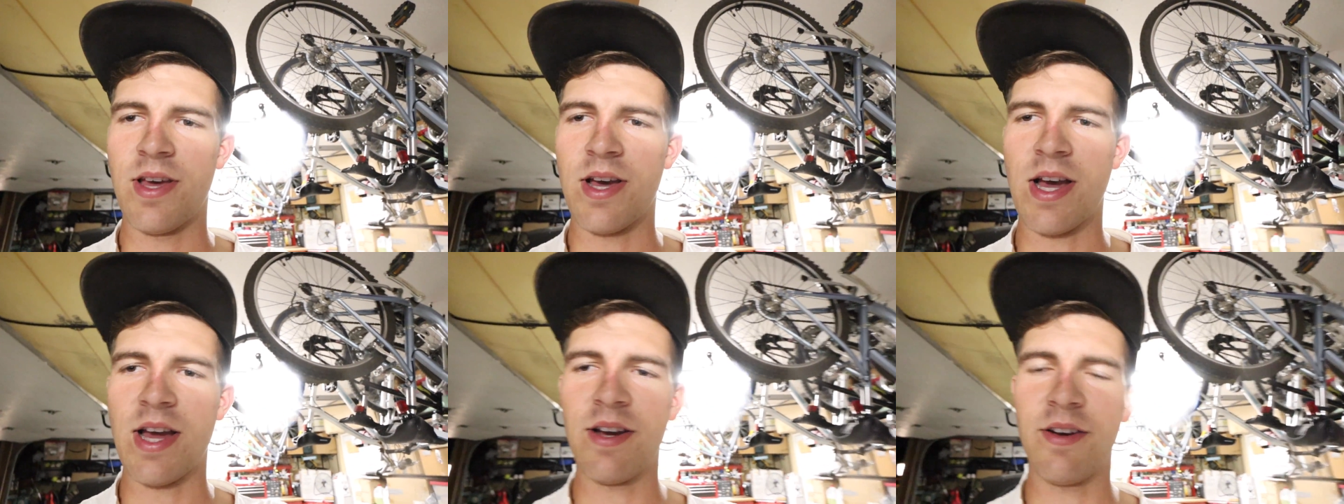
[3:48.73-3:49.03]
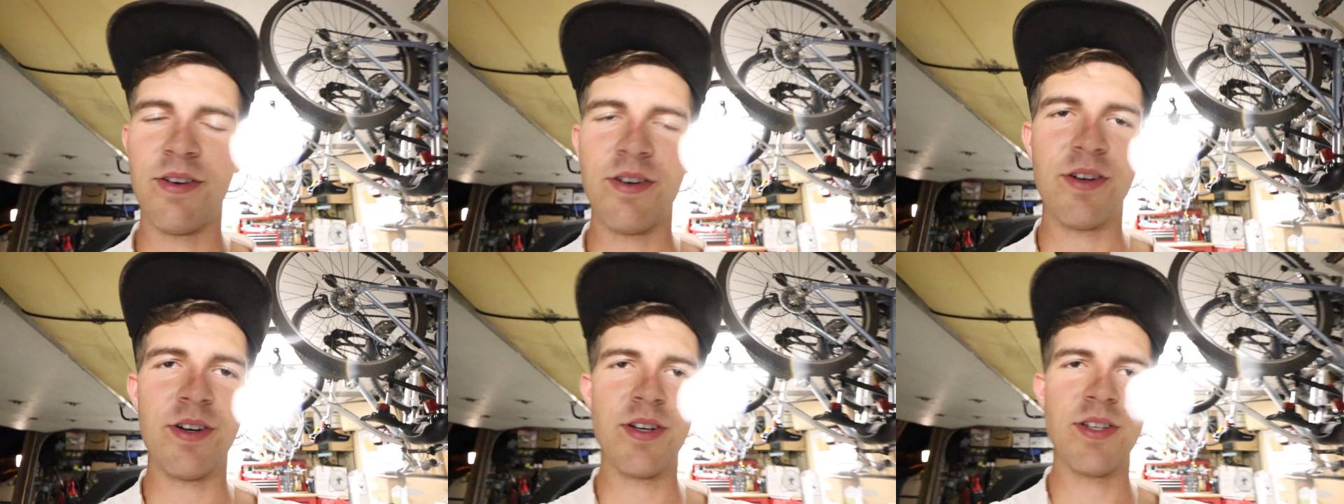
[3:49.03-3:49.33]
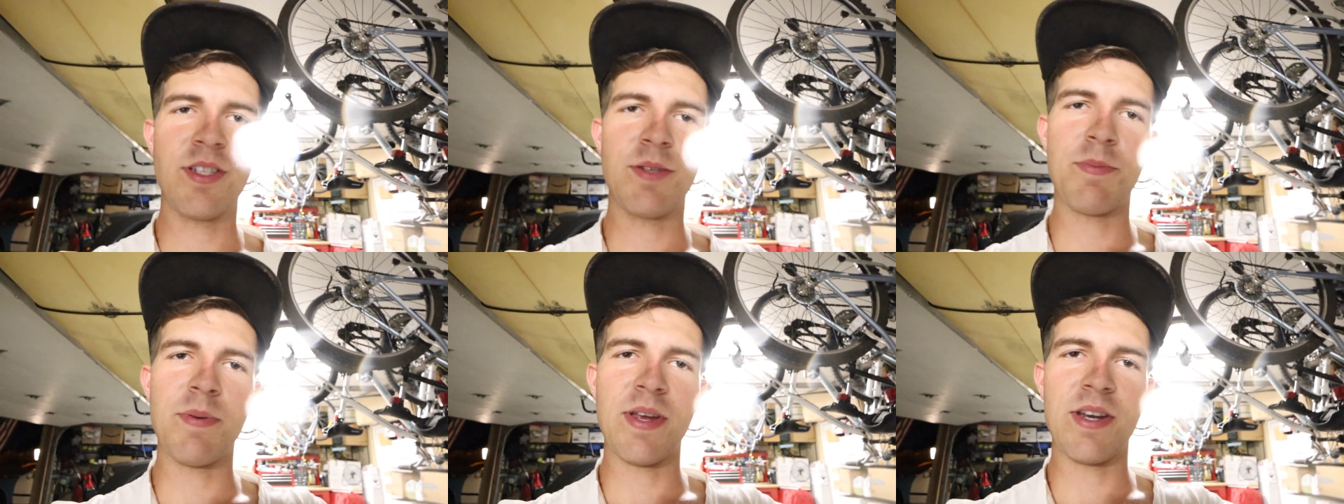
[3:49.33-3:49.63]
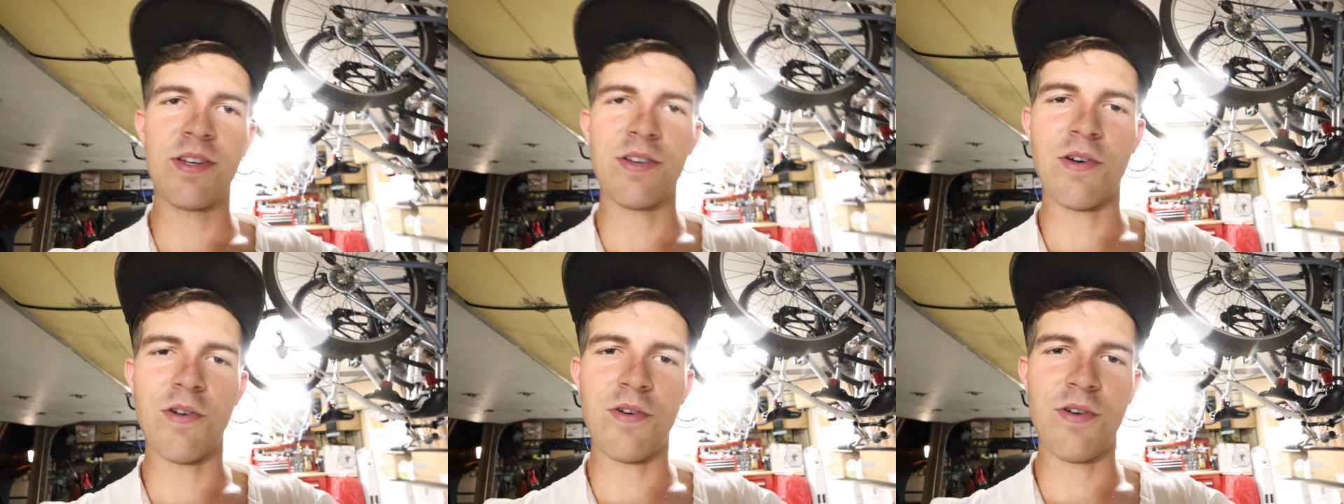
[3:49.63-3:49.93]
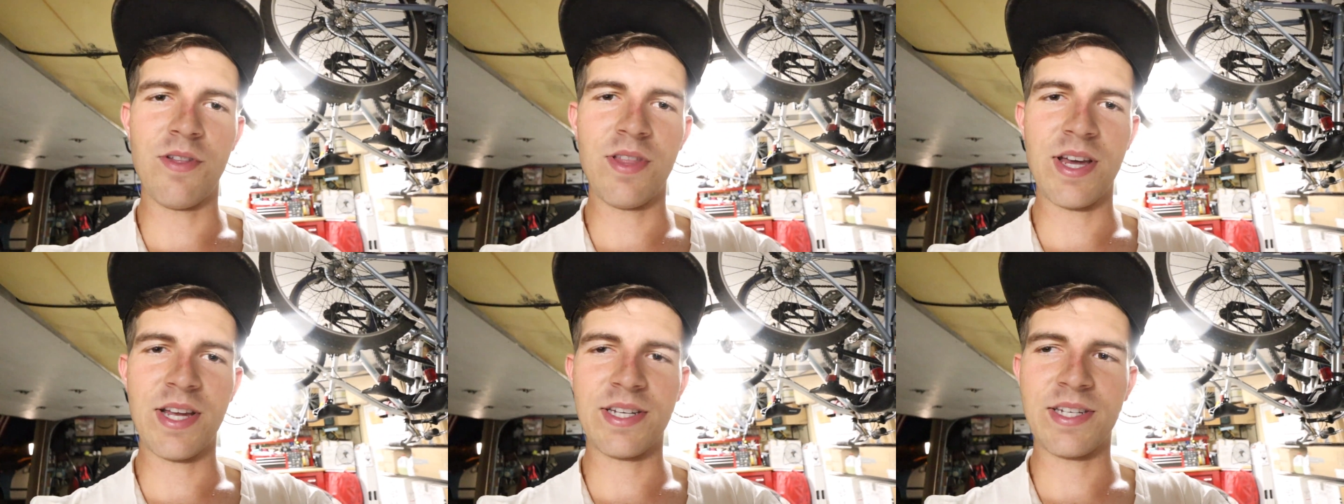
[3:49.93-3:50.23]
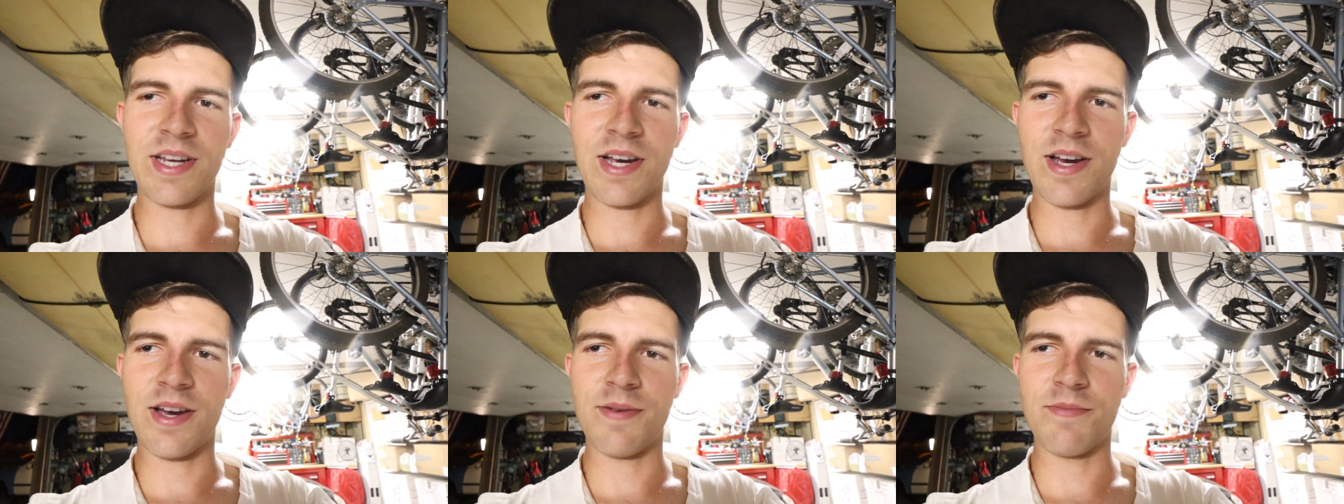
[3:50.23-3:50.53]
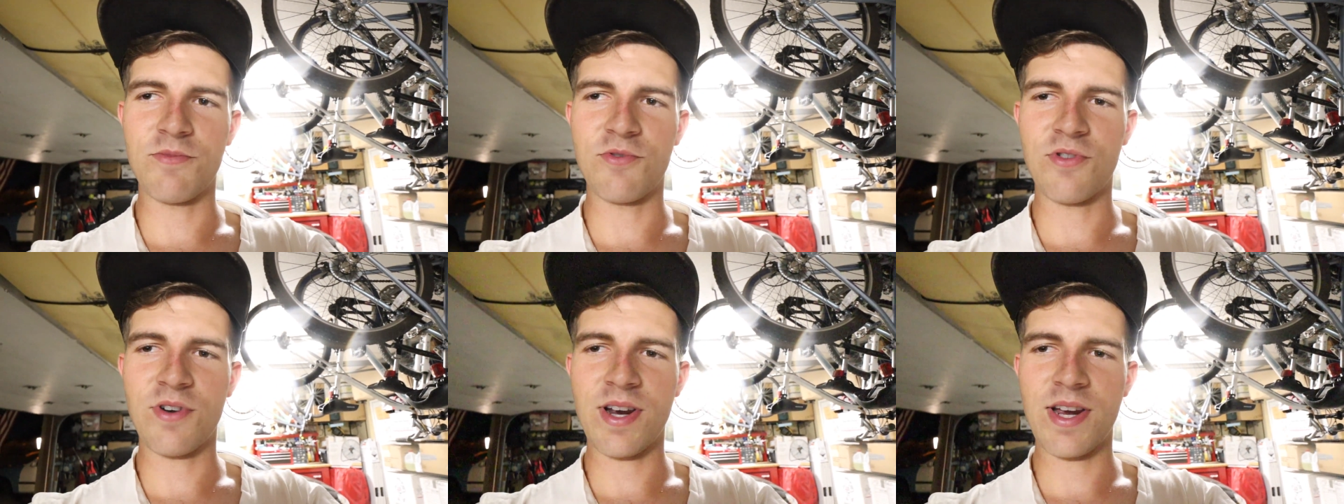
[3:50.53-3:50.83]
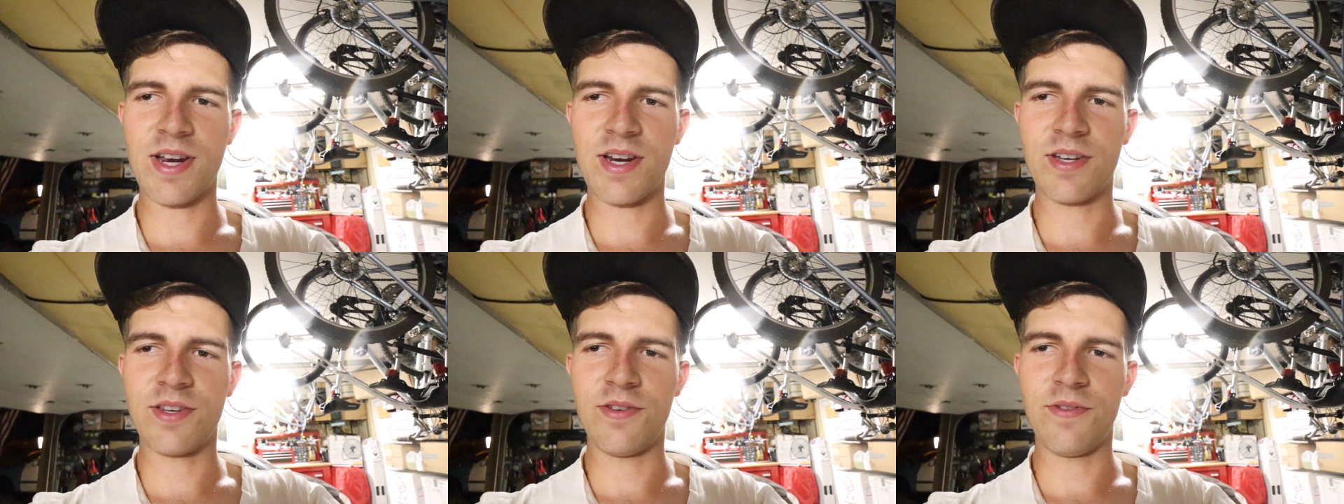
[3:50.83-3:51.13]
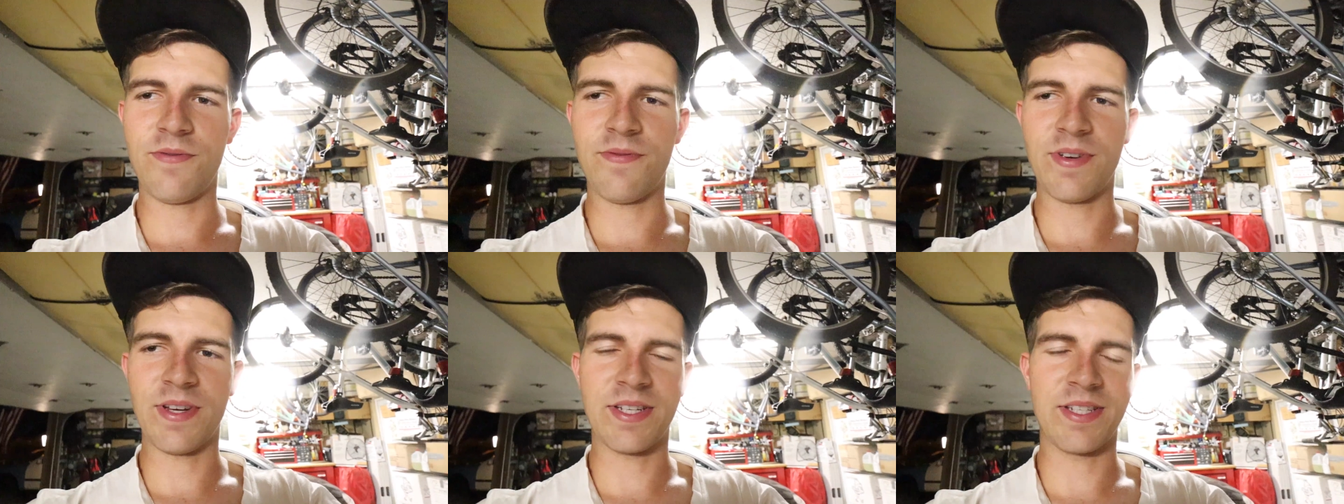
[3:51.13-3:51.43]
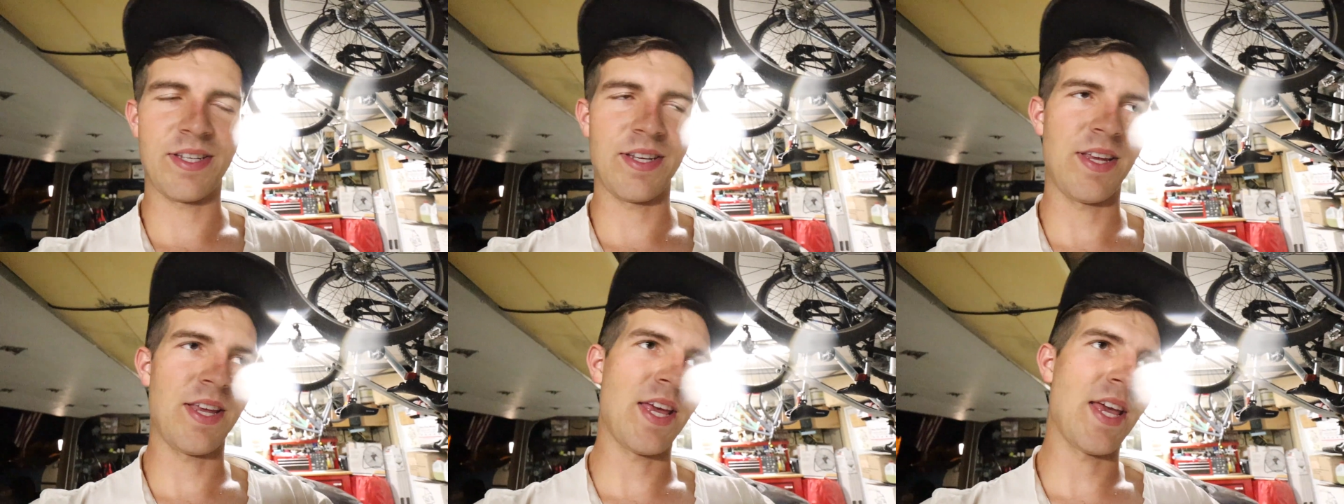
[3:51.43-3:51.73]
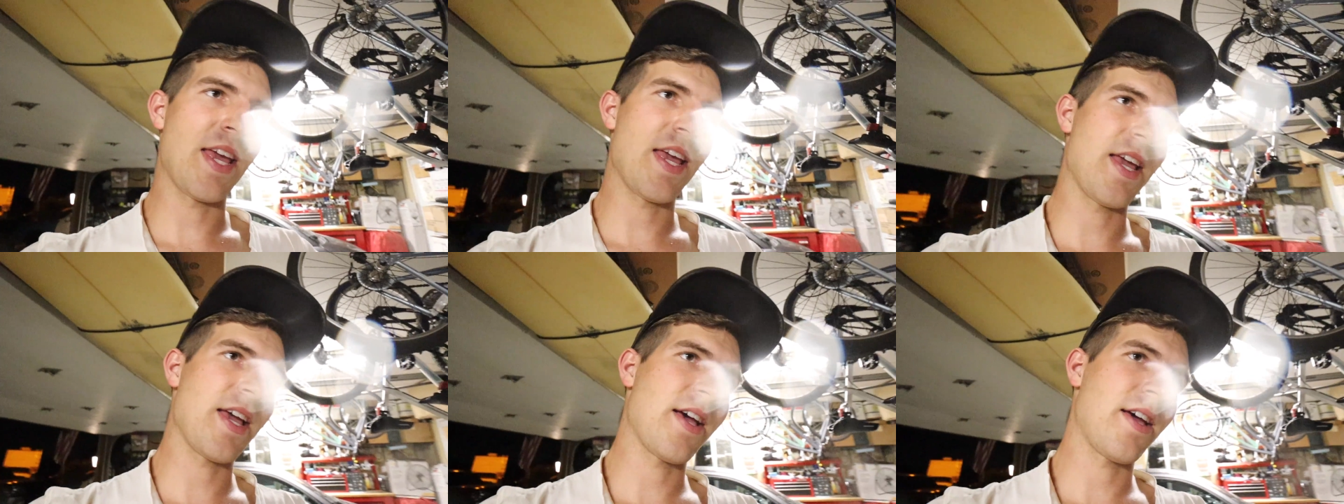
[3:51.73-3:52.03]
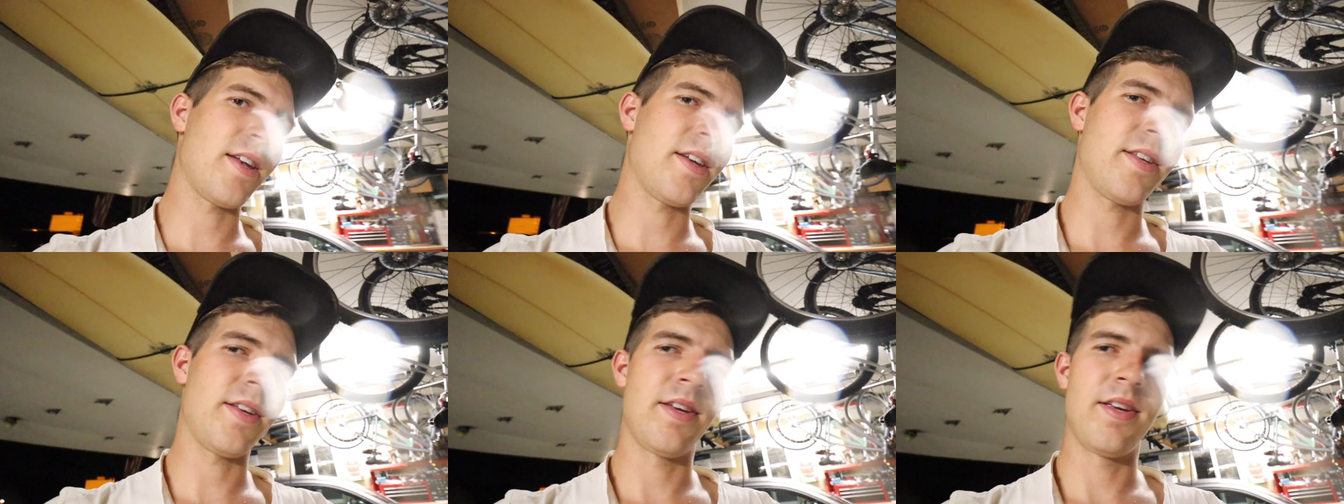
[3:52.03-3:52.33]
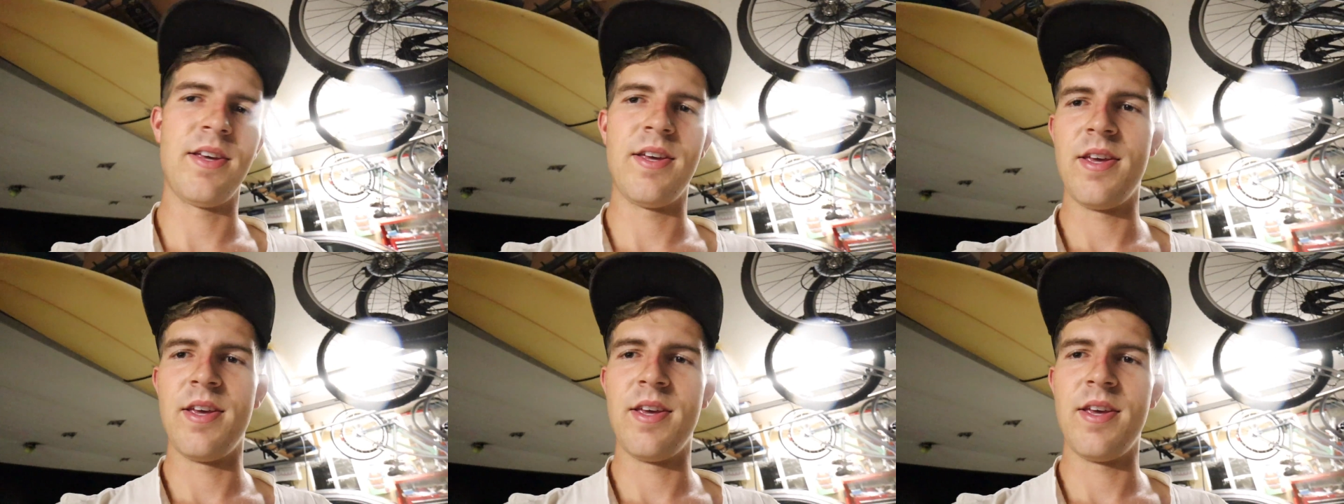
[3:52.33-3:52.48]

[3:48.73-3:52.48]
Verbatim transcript: I literally spent all that time trying to fix it, and